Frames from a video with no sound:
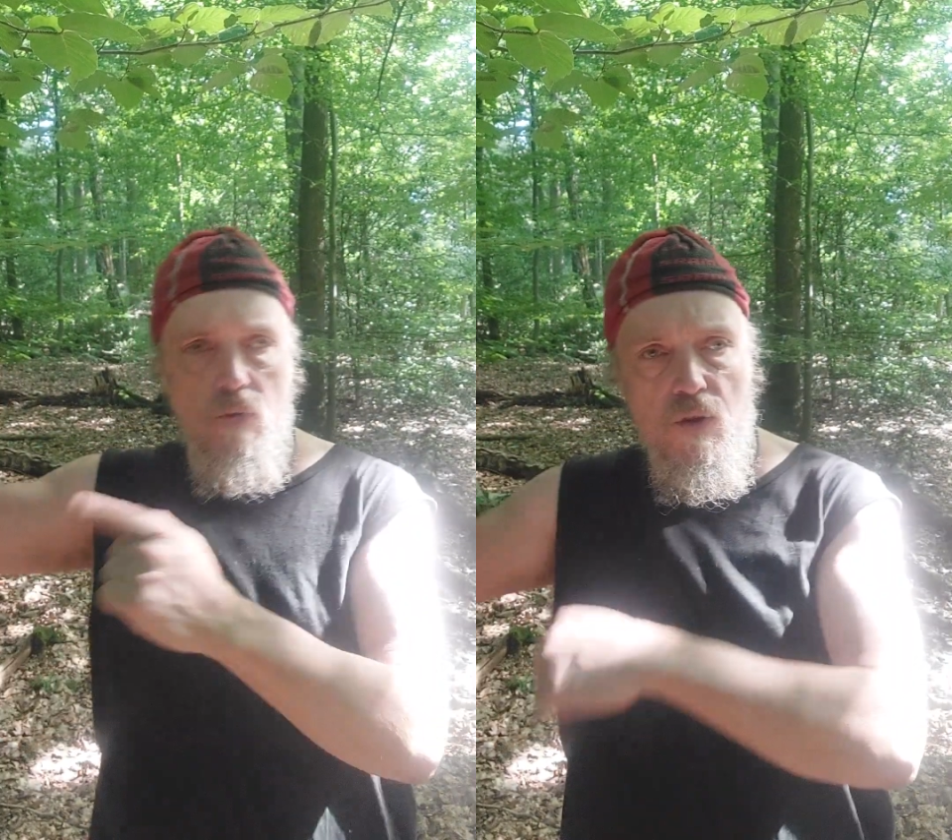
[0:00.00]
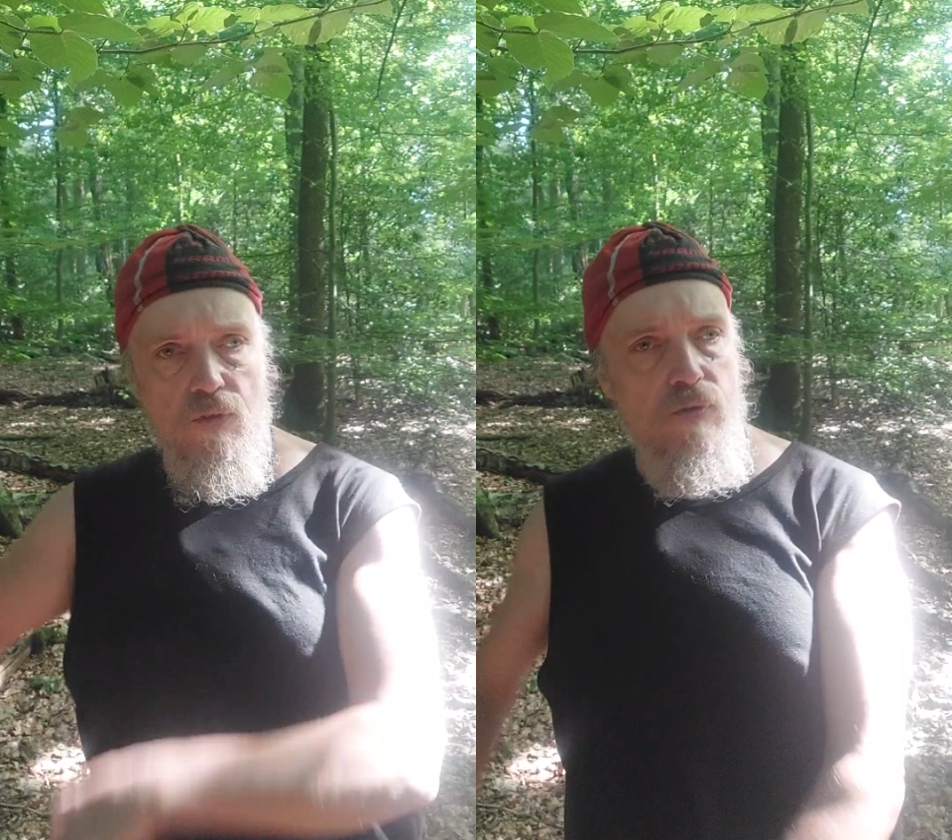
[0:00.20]

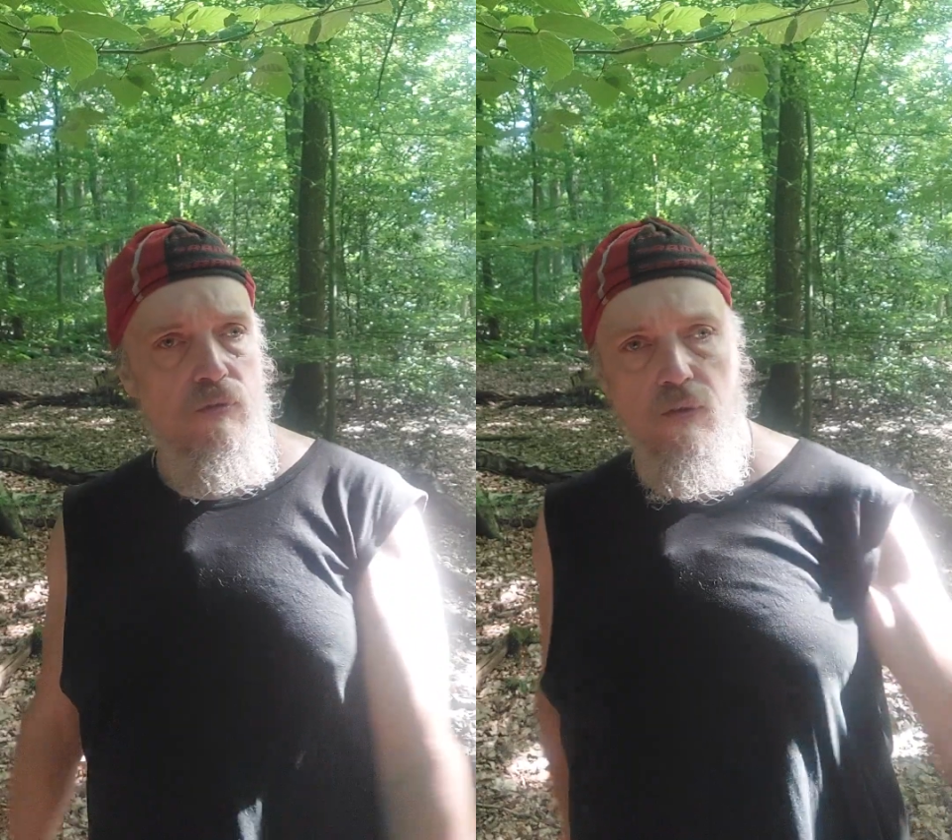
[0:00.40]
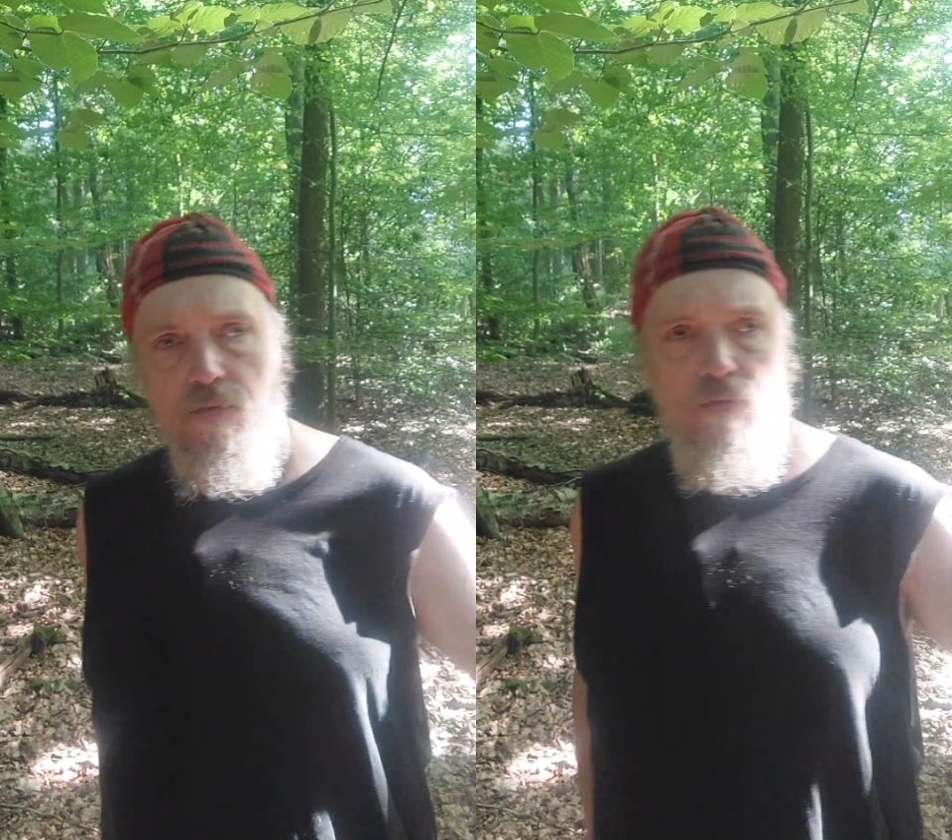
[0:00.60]

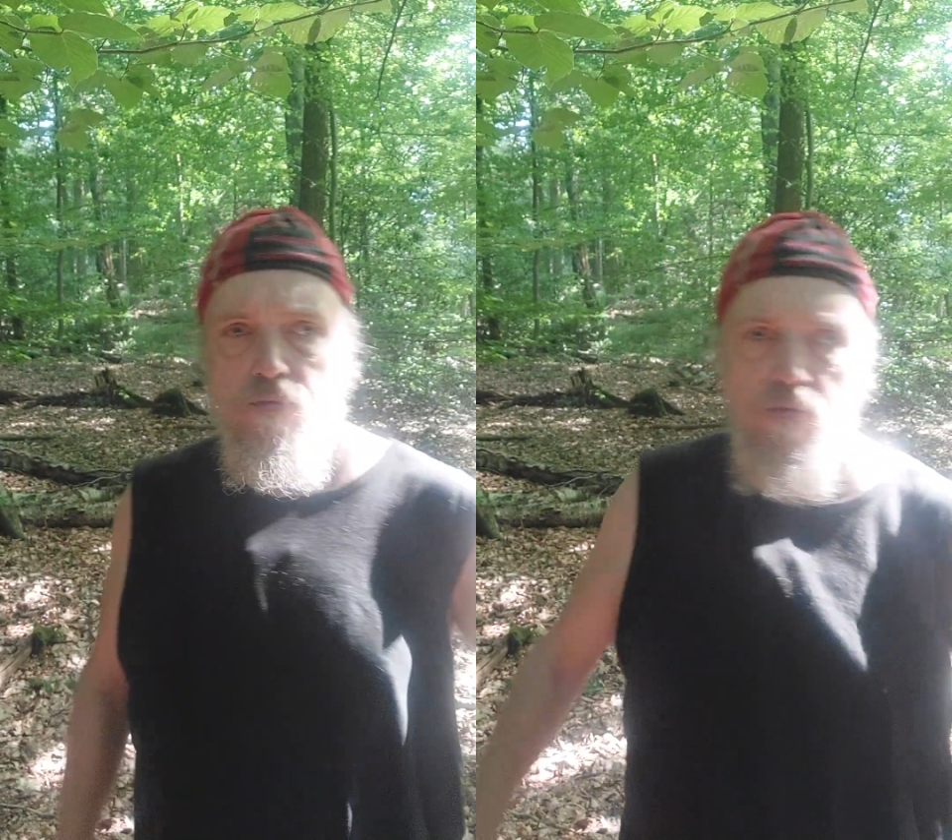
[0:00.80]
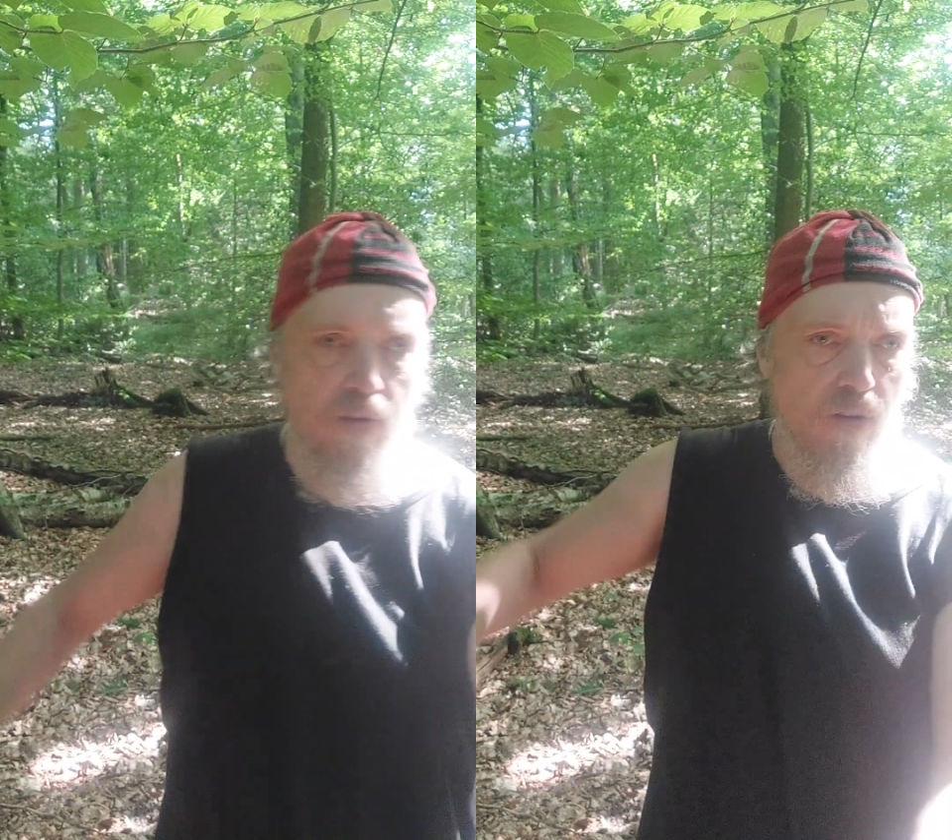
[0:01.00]

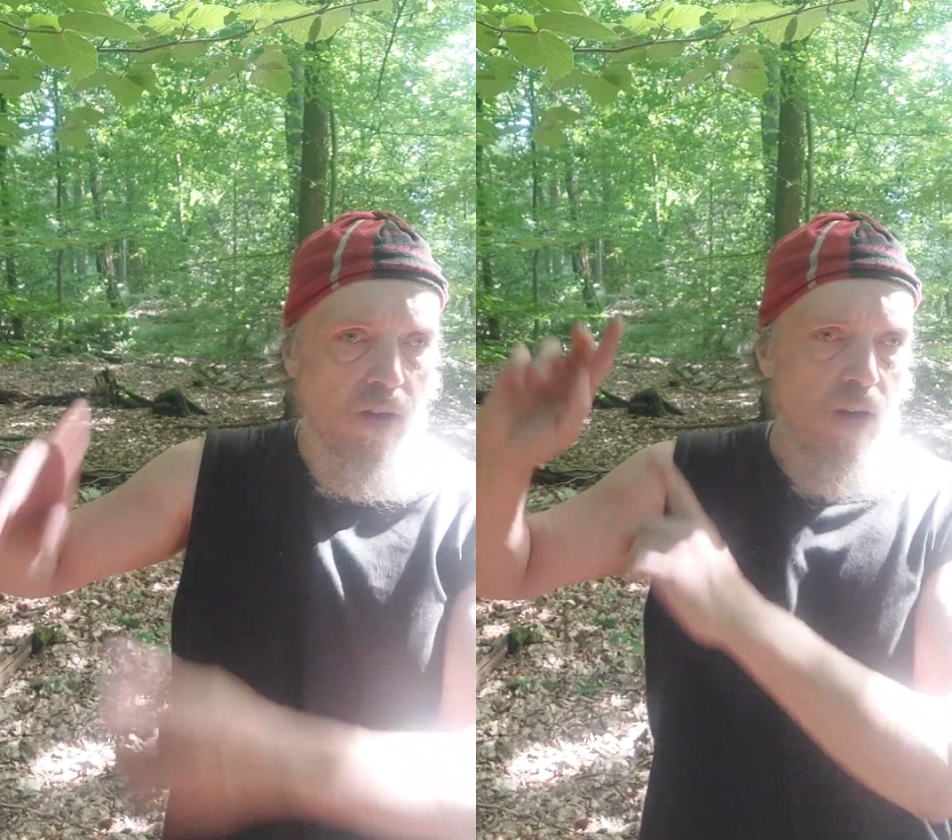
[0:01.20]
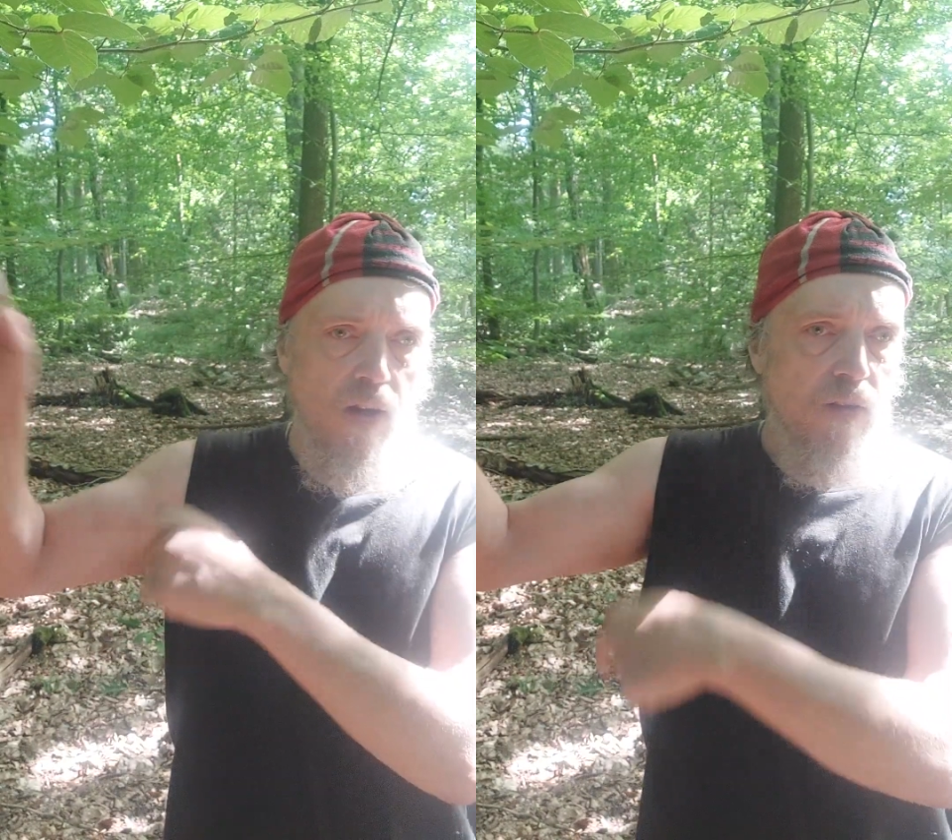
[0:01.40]

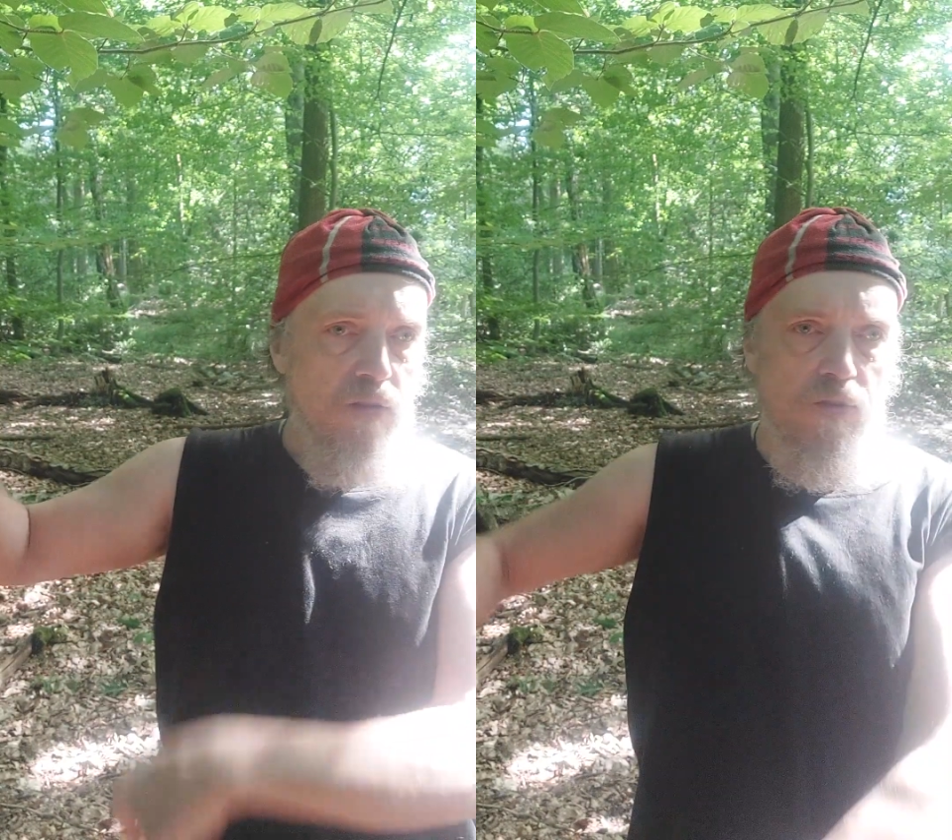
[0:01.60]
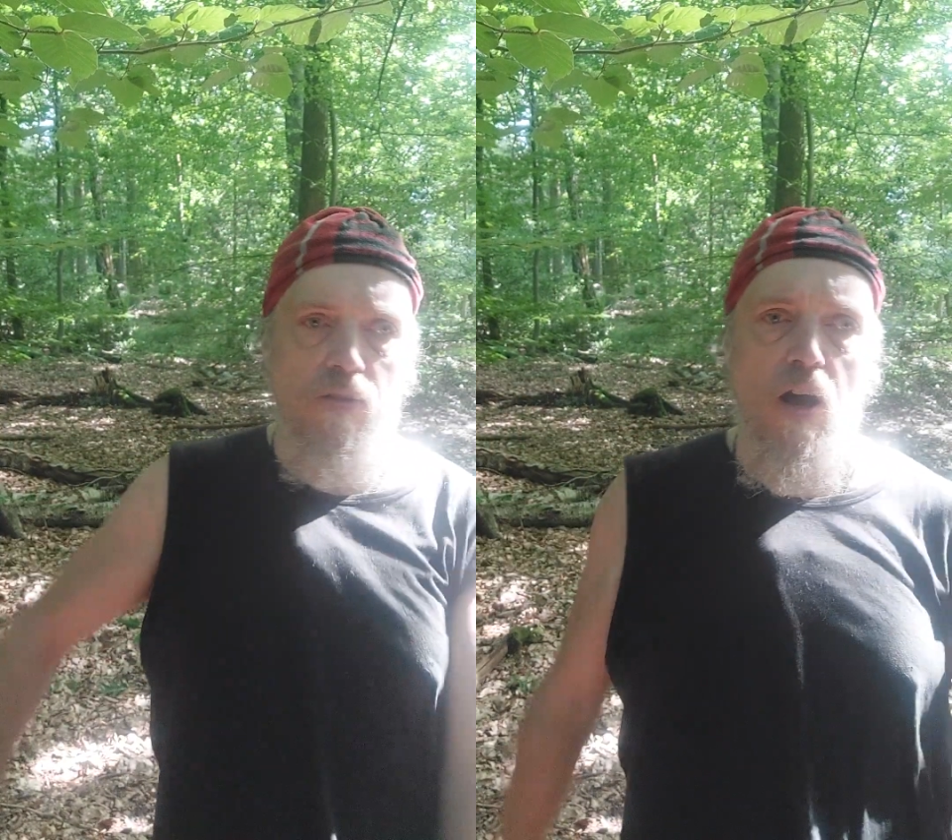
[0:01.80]
this